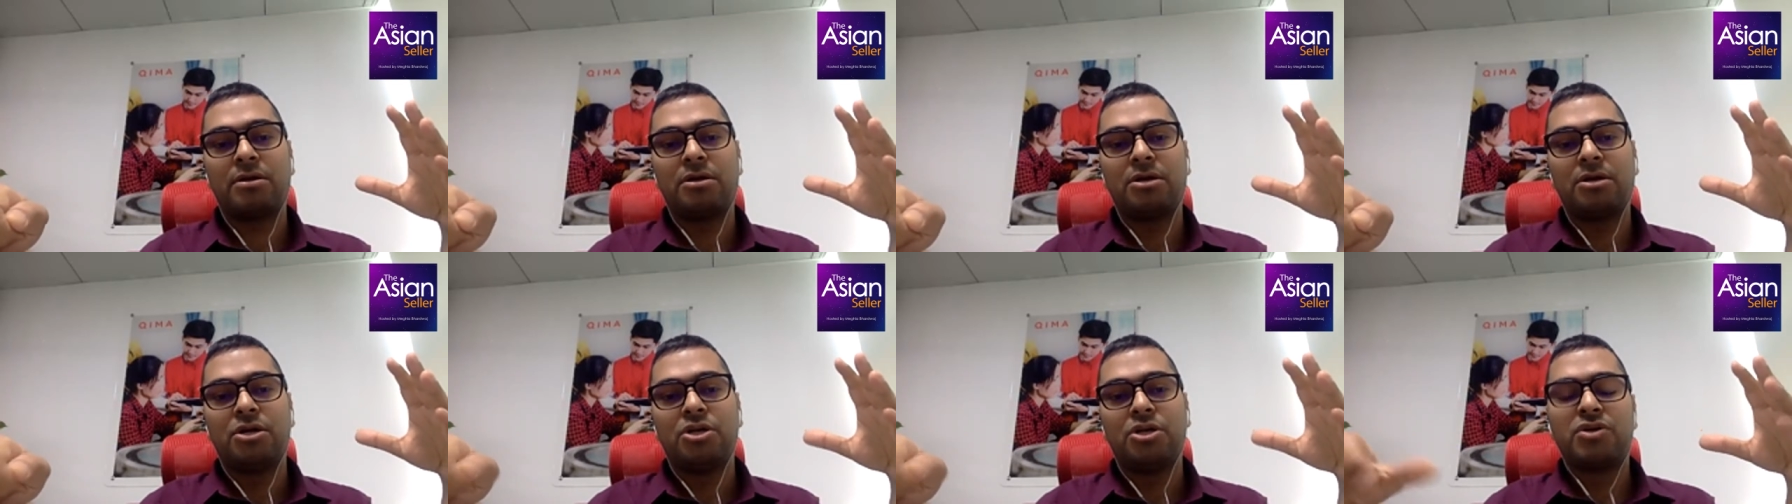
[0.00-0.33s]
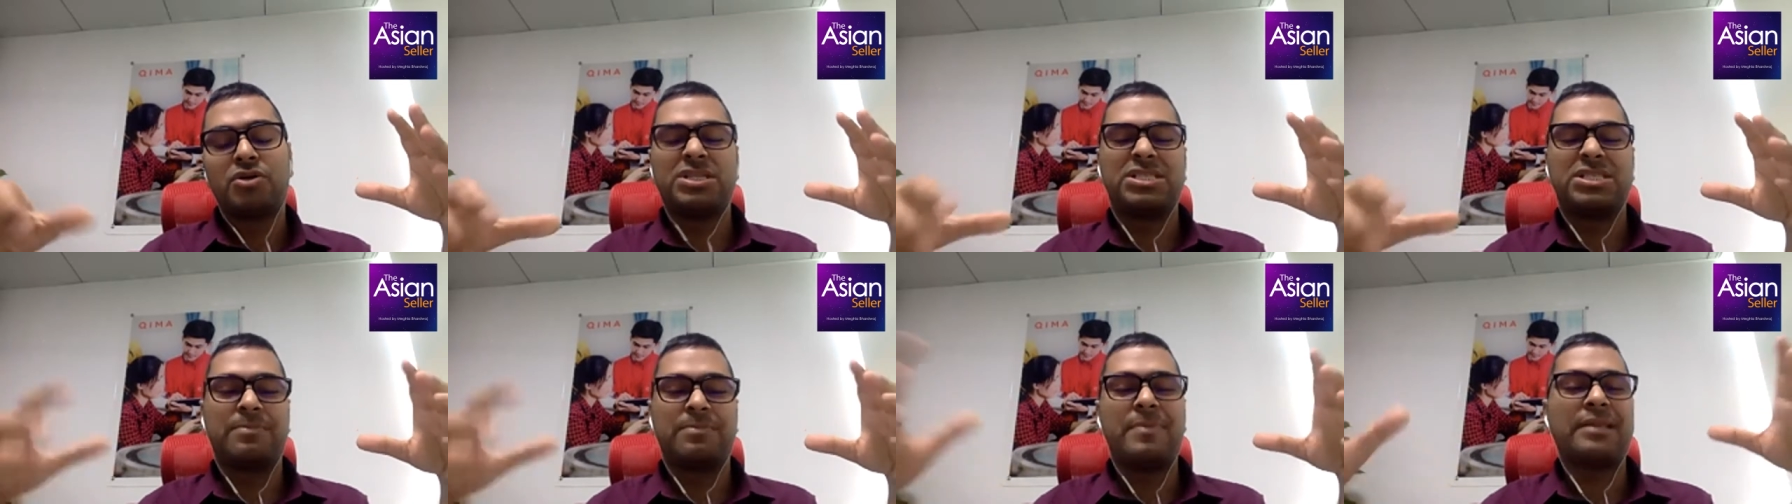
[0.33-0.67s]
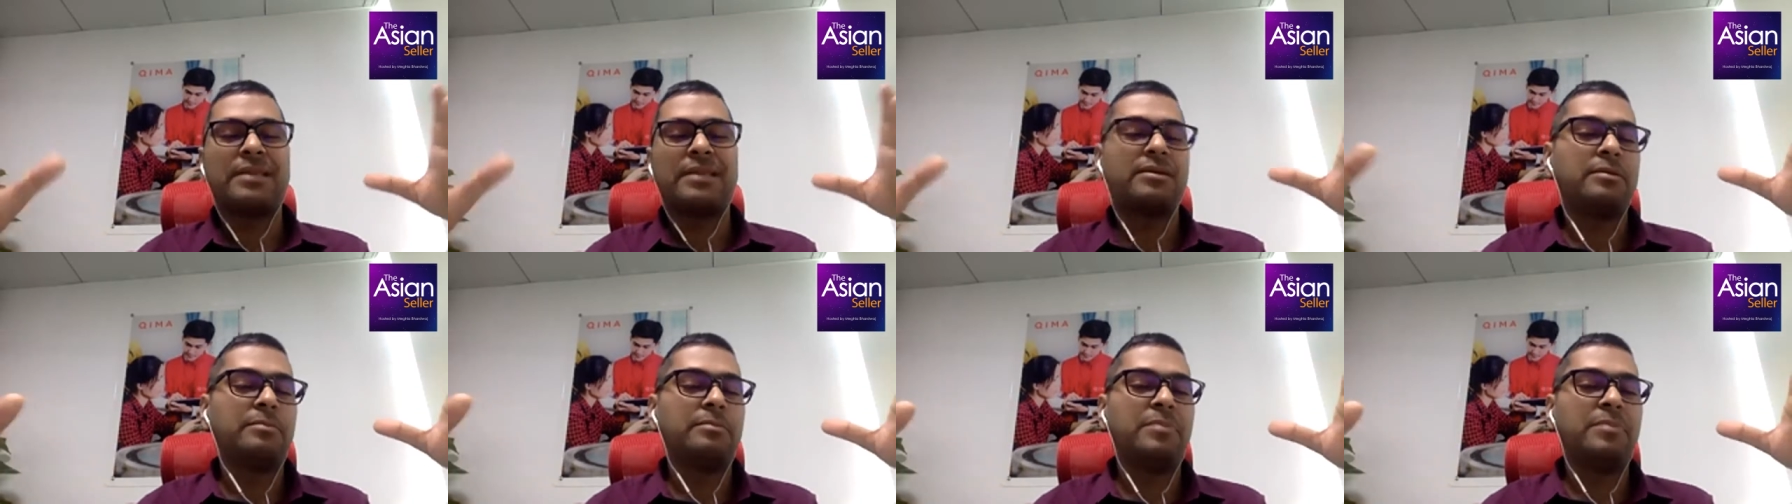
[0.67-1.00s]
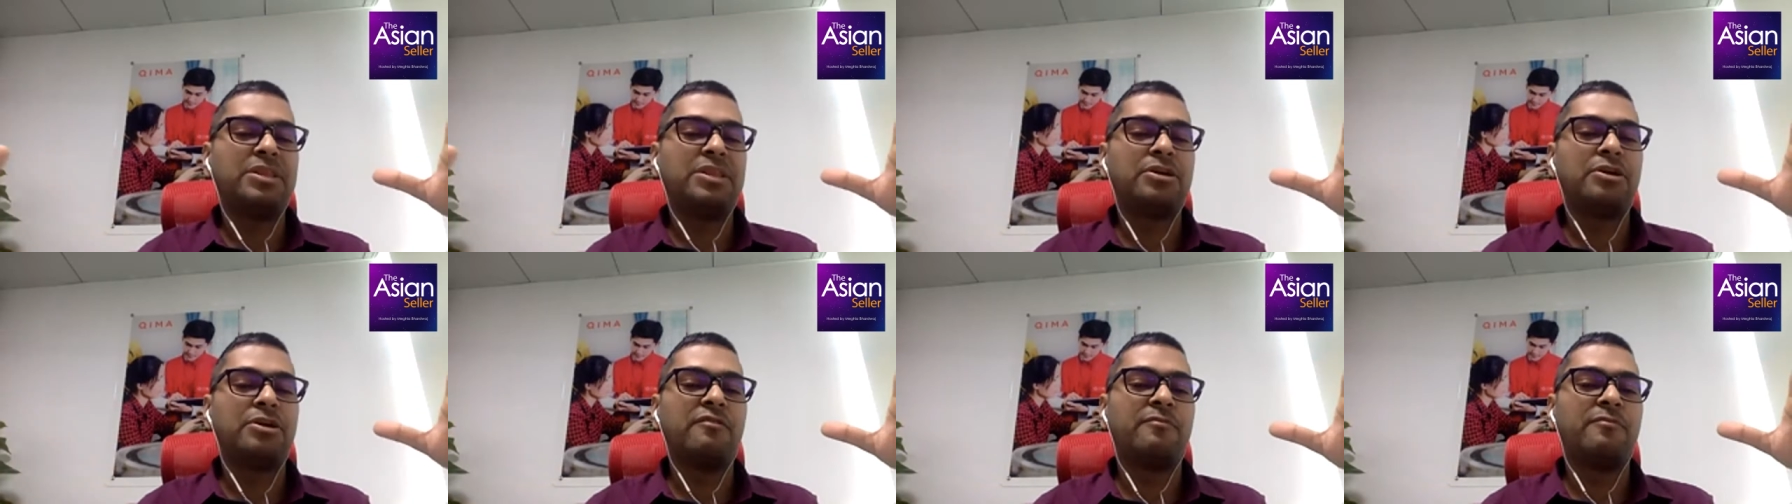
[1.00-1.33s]
So it's a
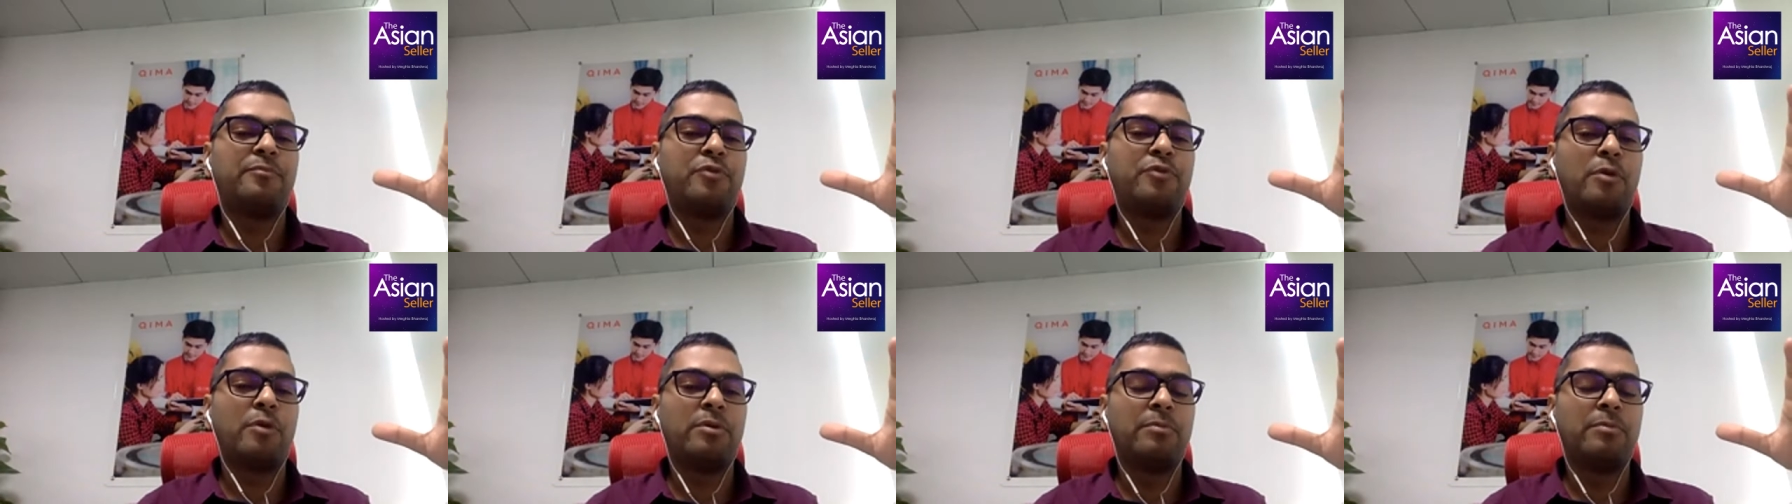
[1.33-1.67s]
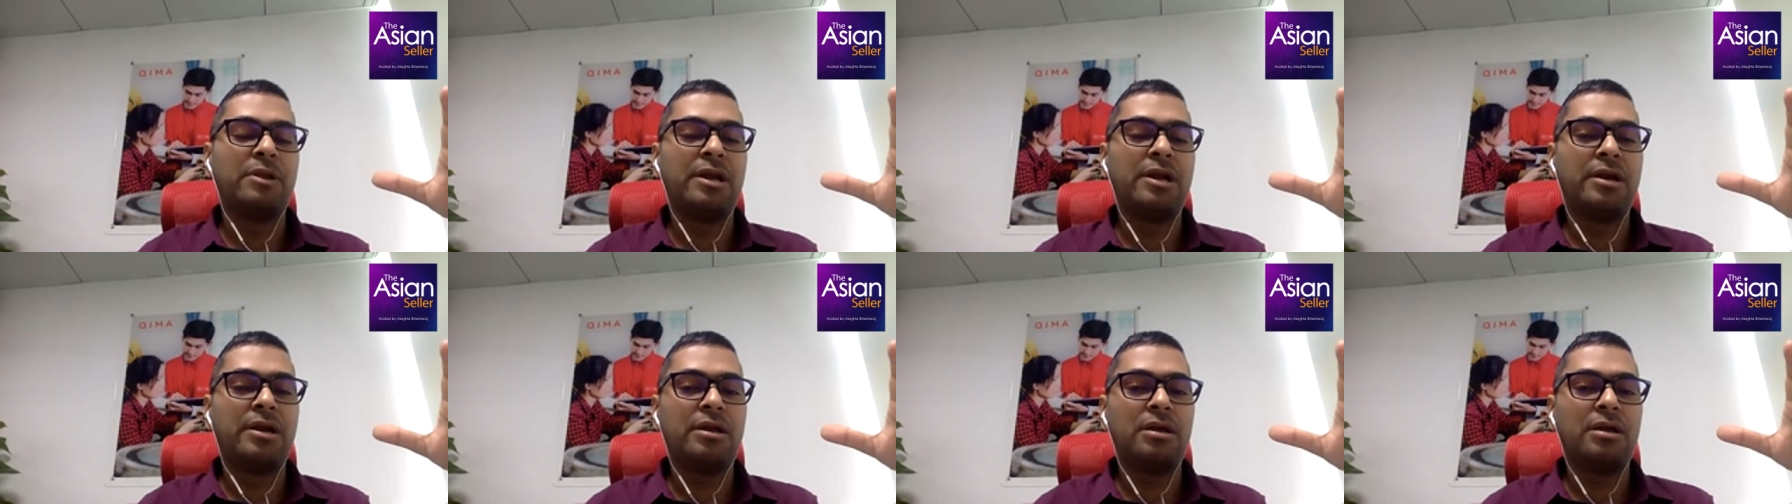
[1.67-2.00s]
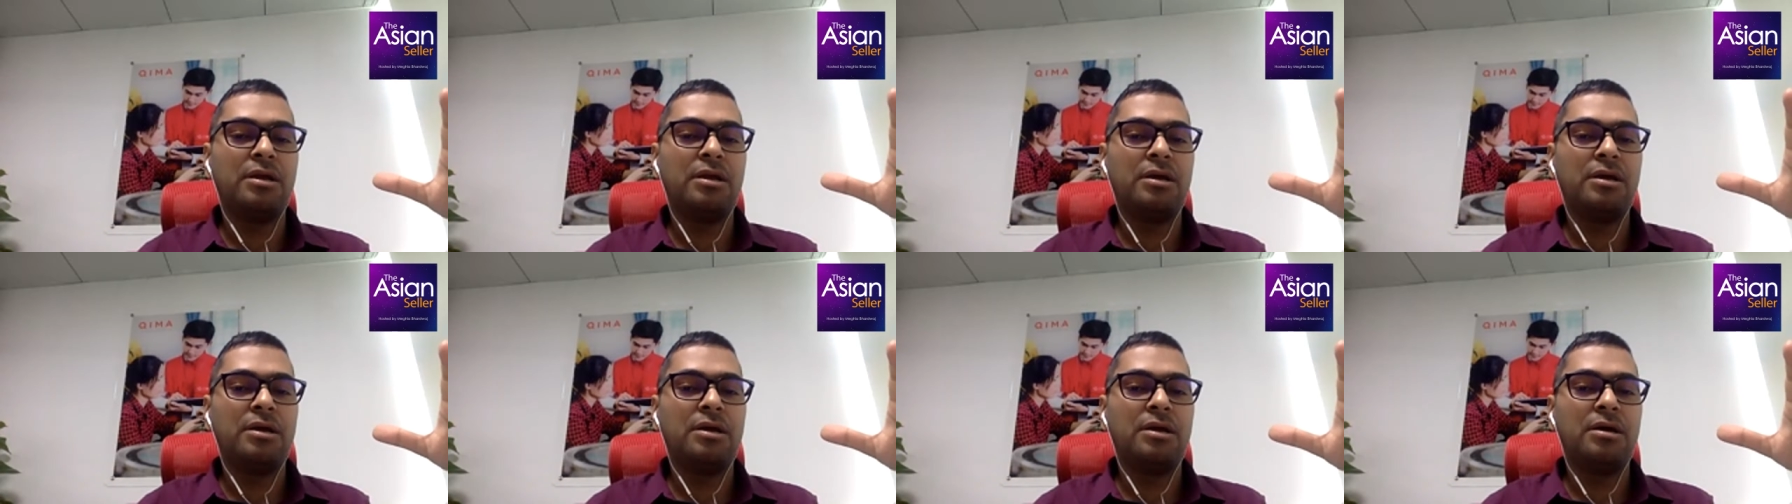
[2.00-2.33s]
method of probability,